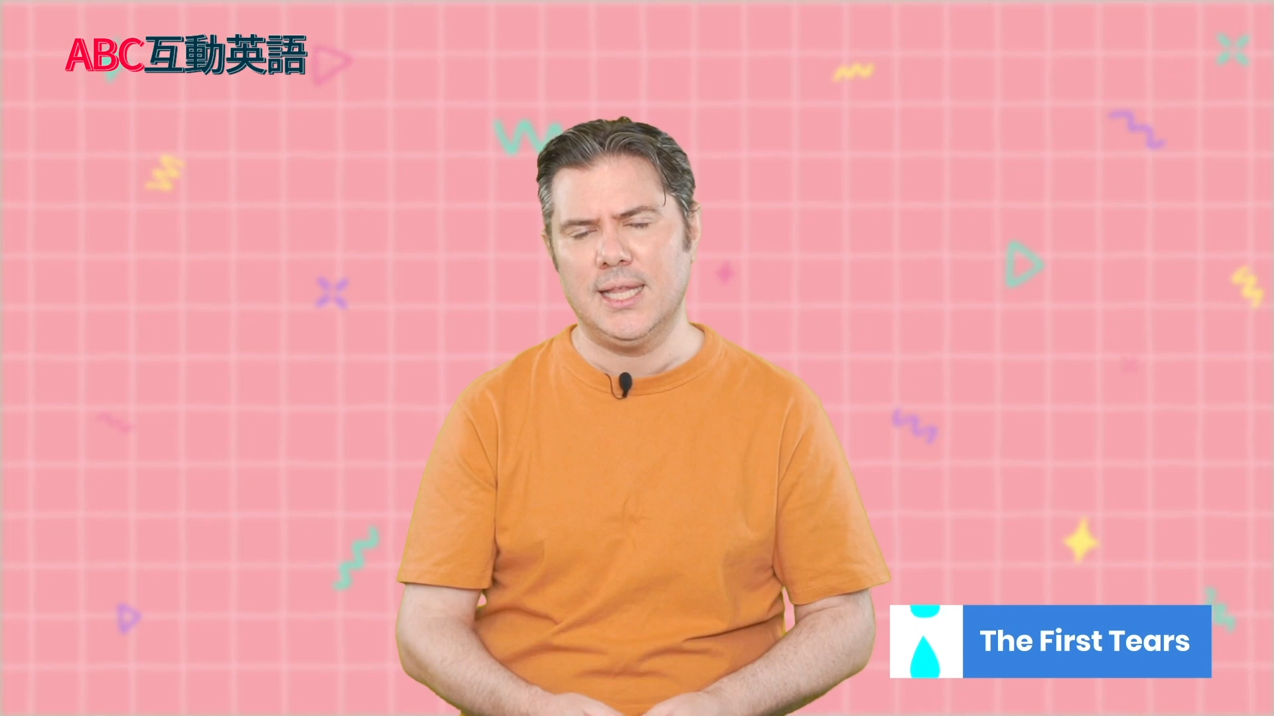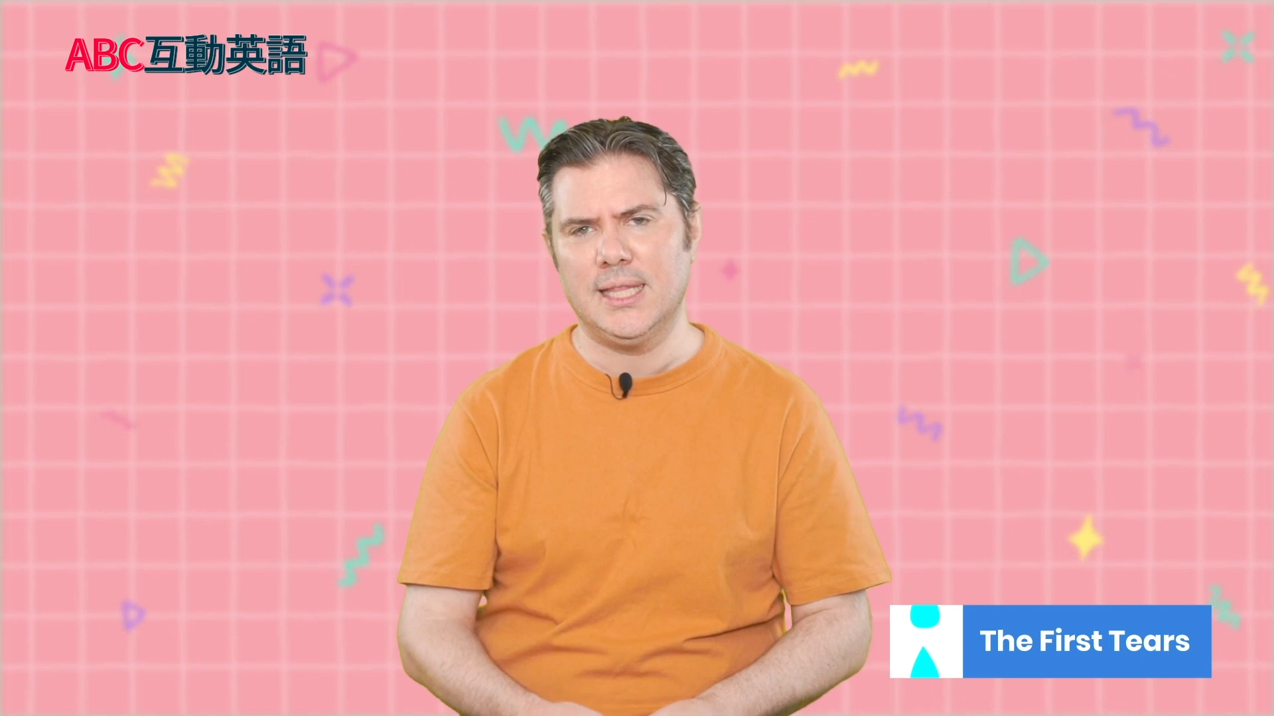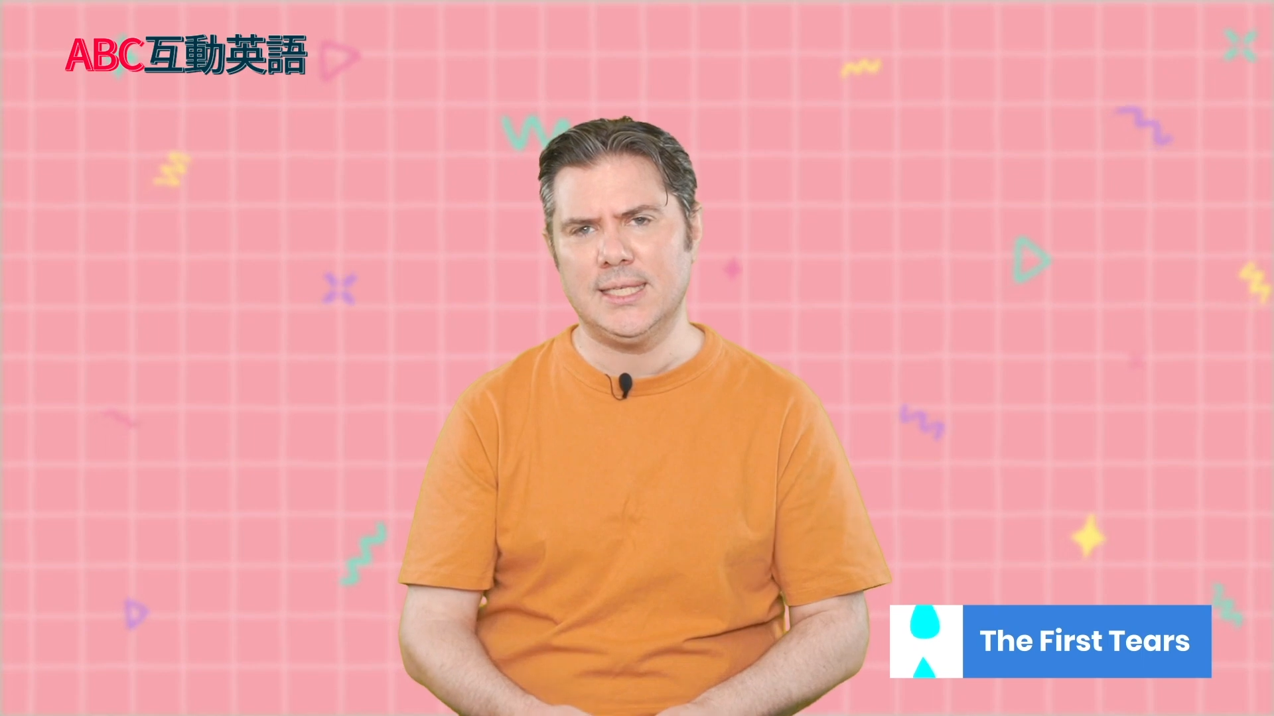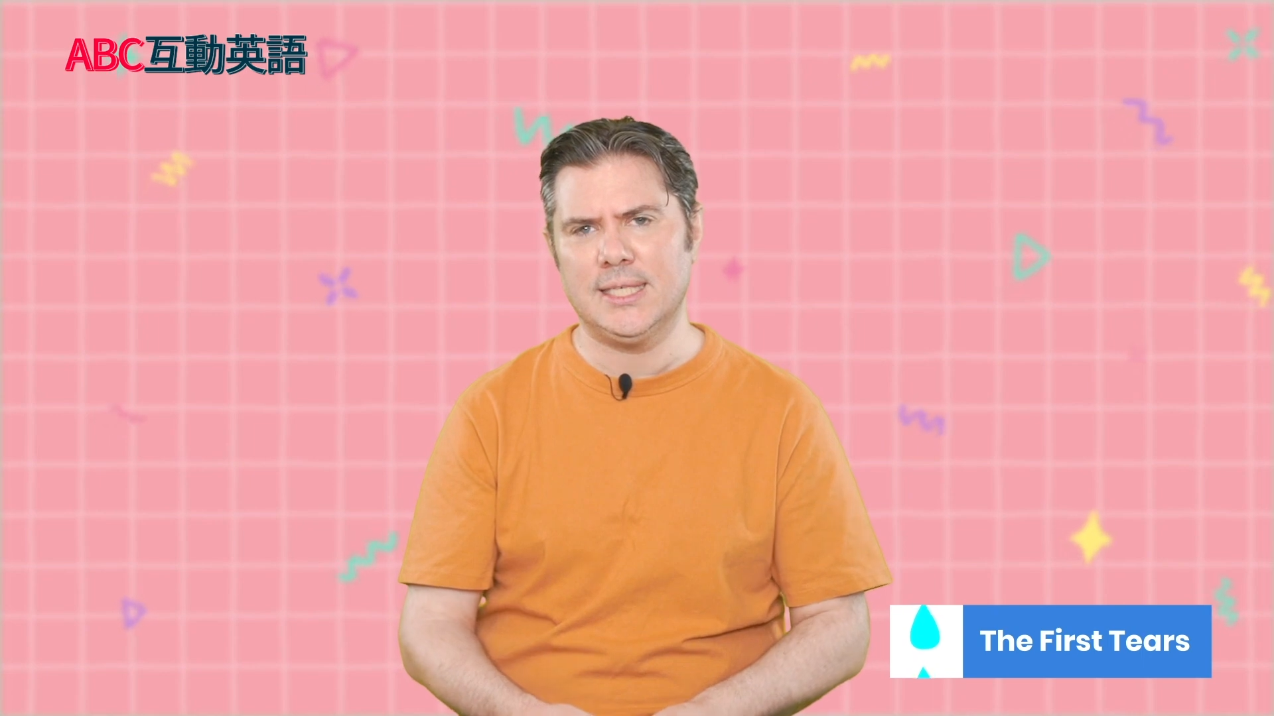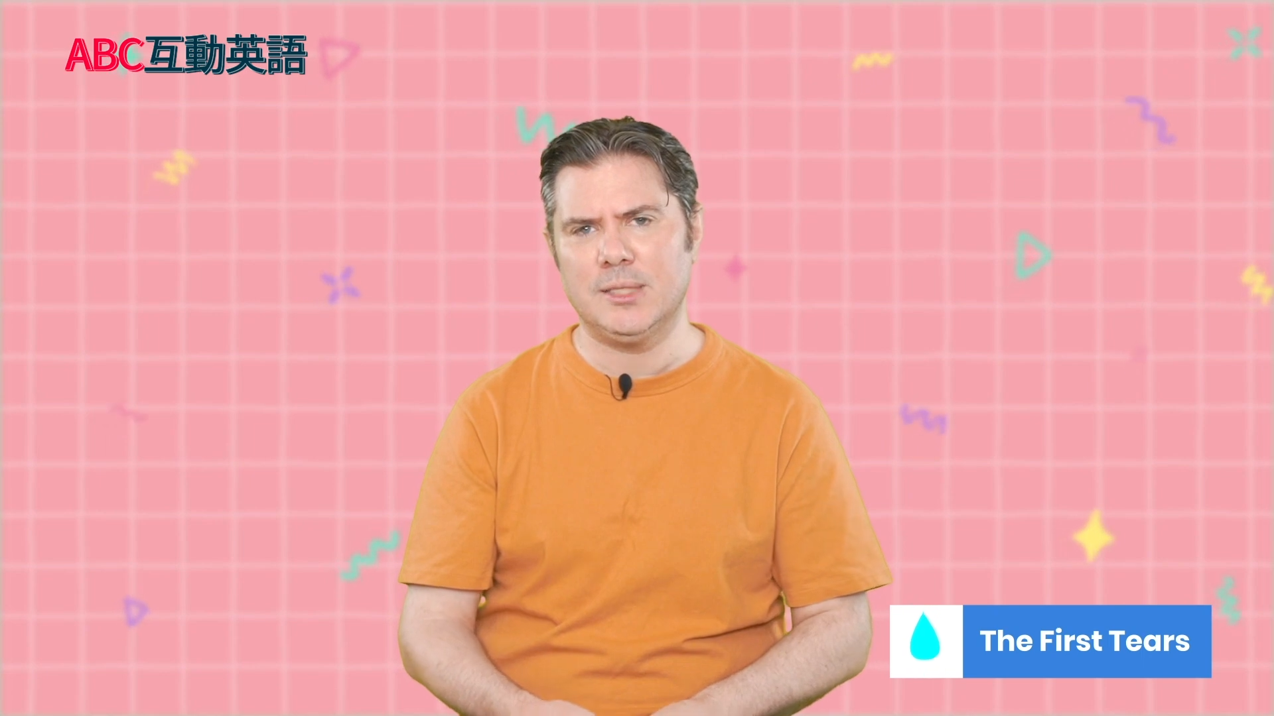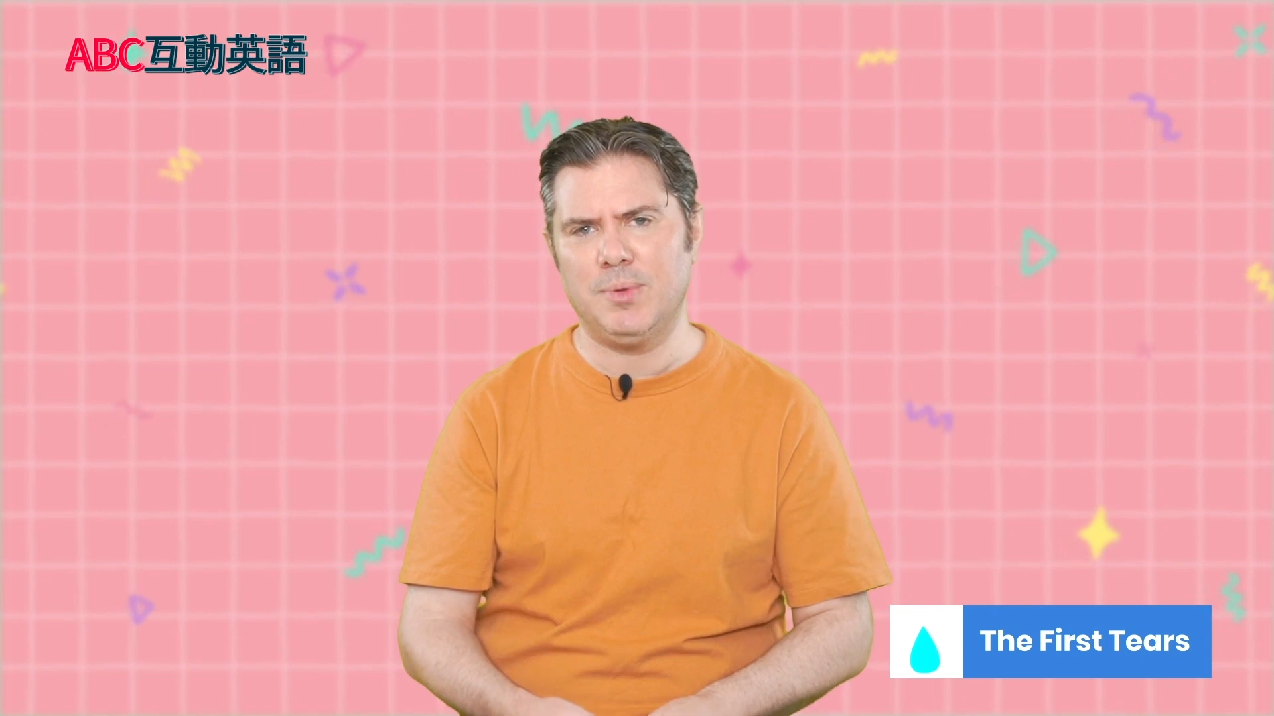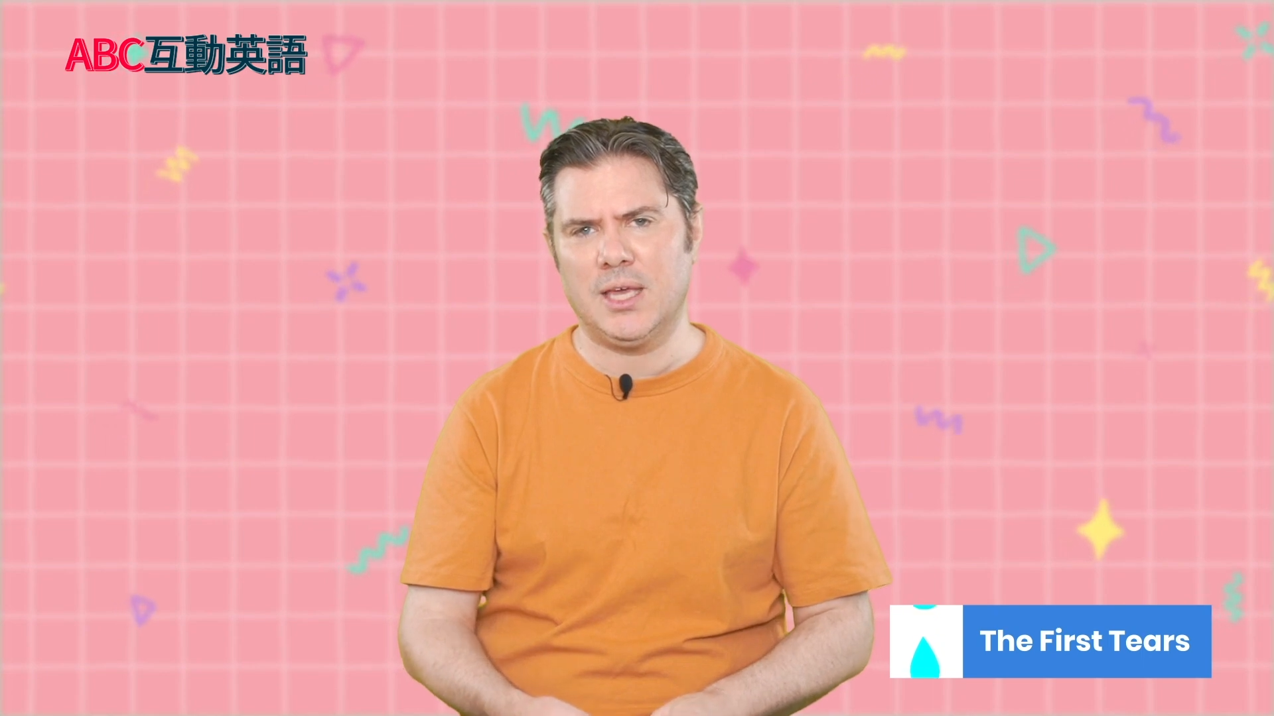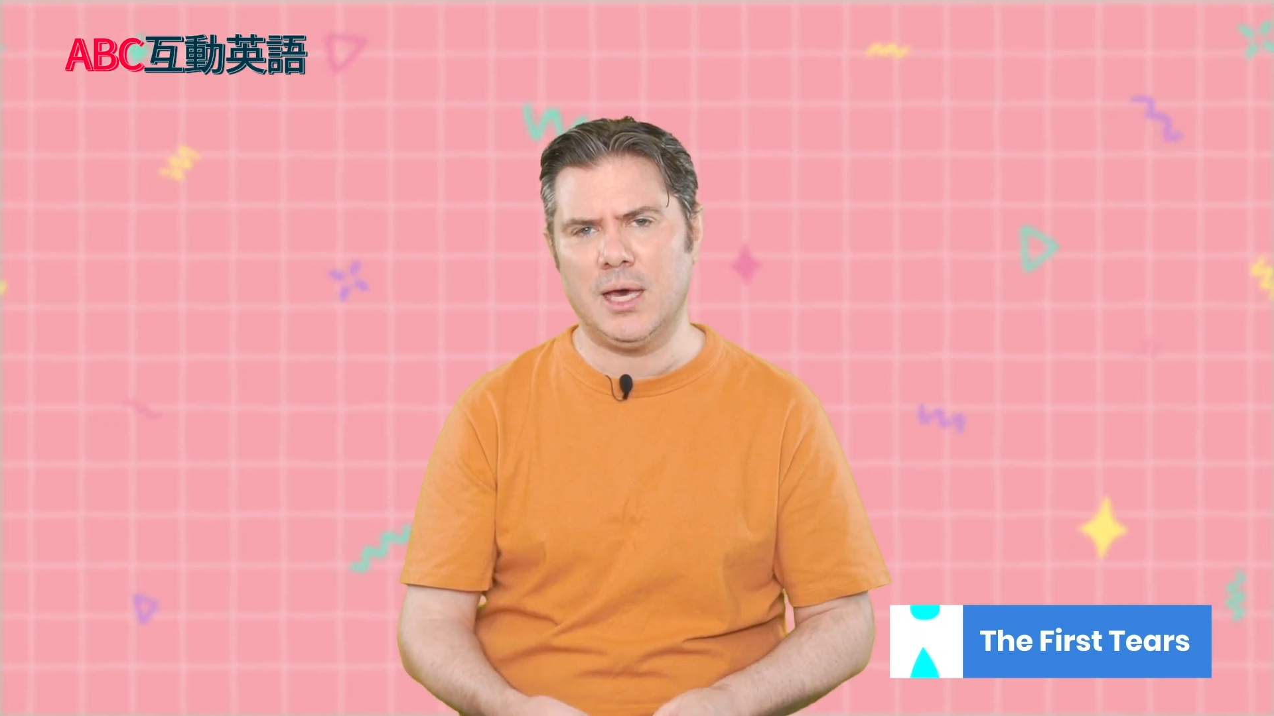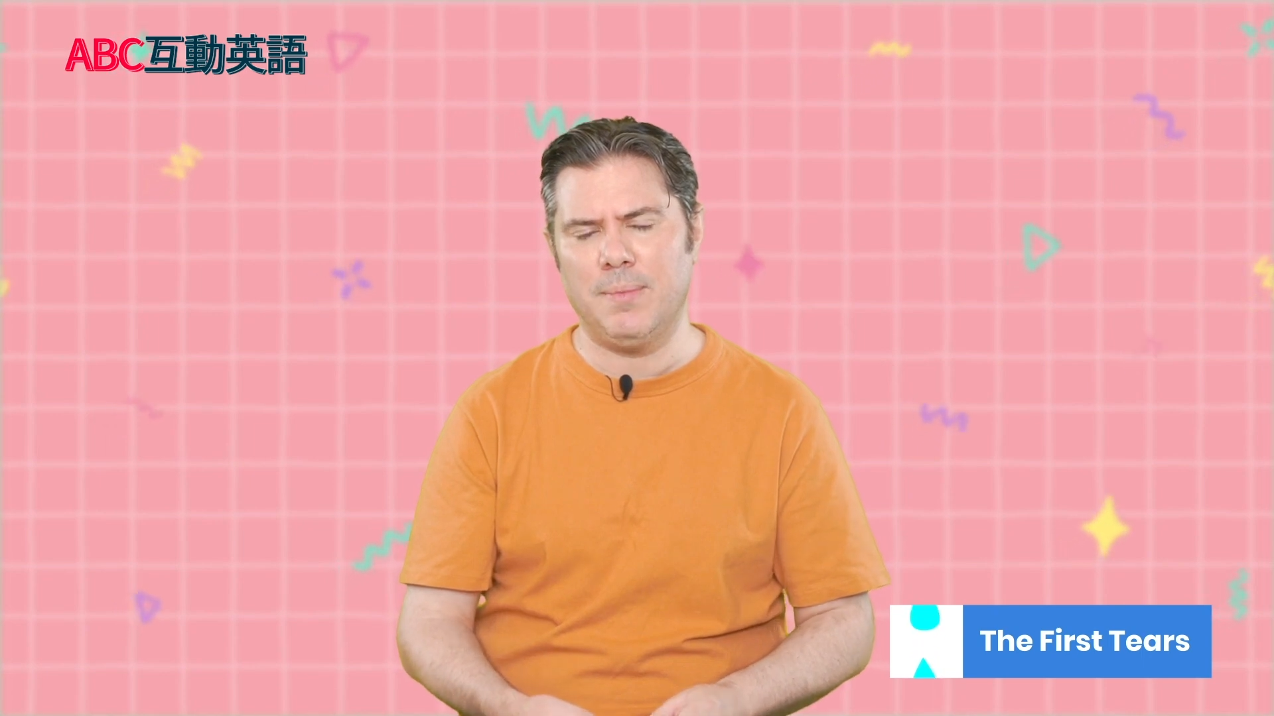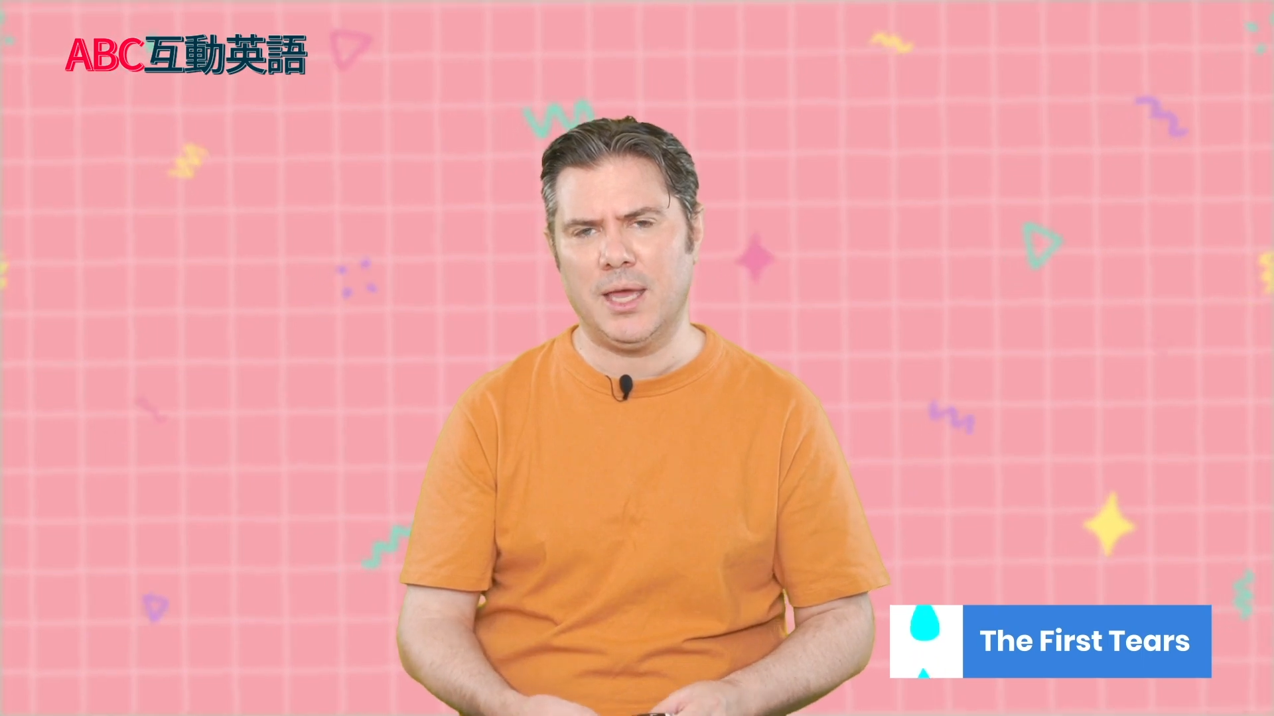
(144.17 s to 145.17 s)
This is
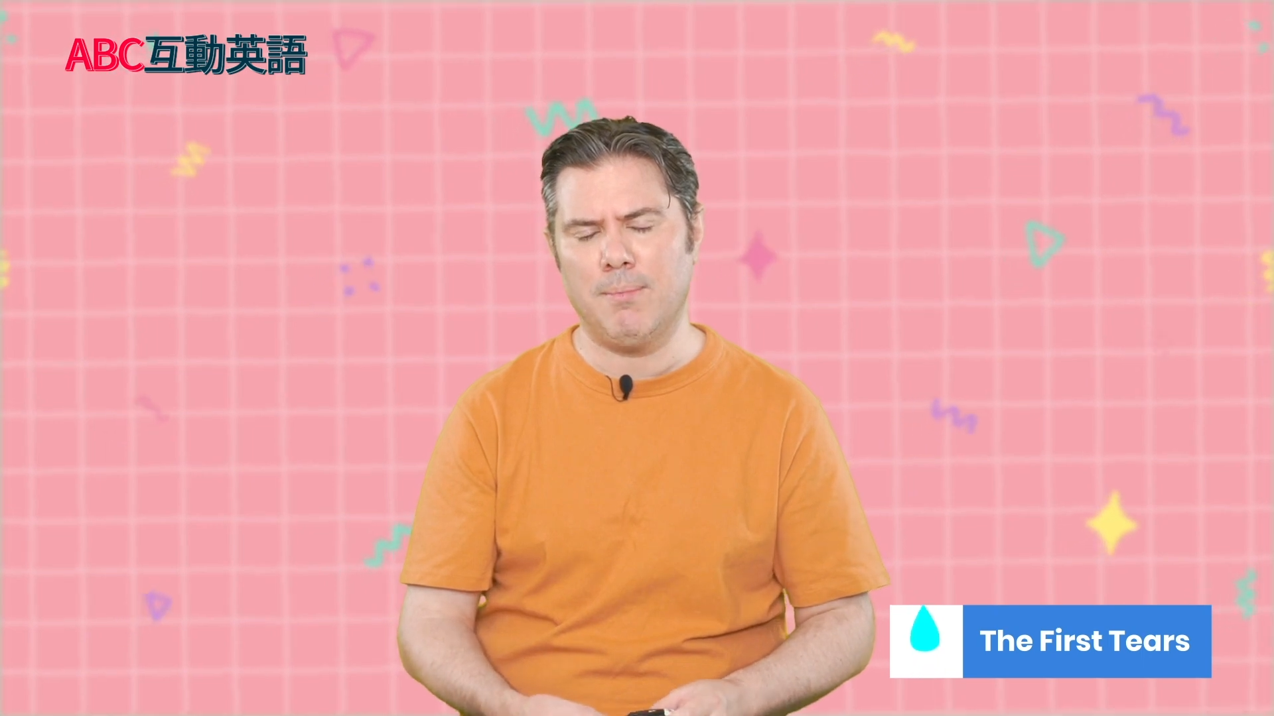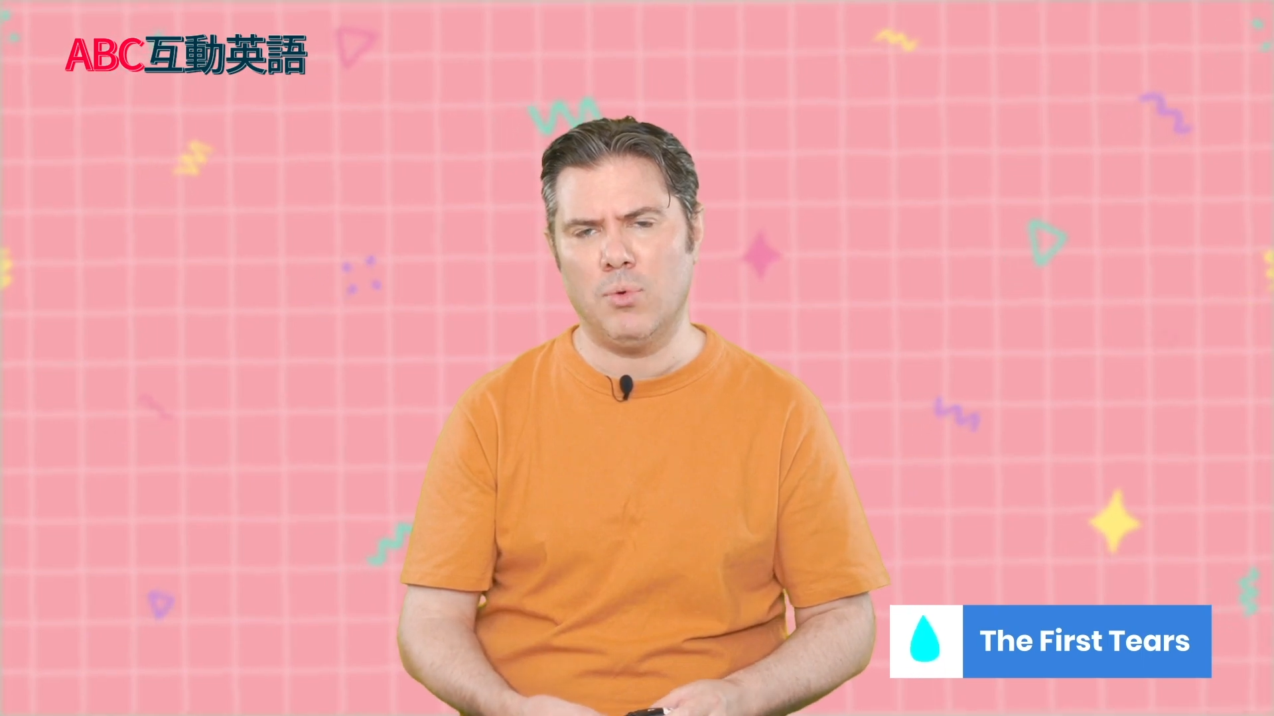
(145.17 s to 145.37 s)
becoming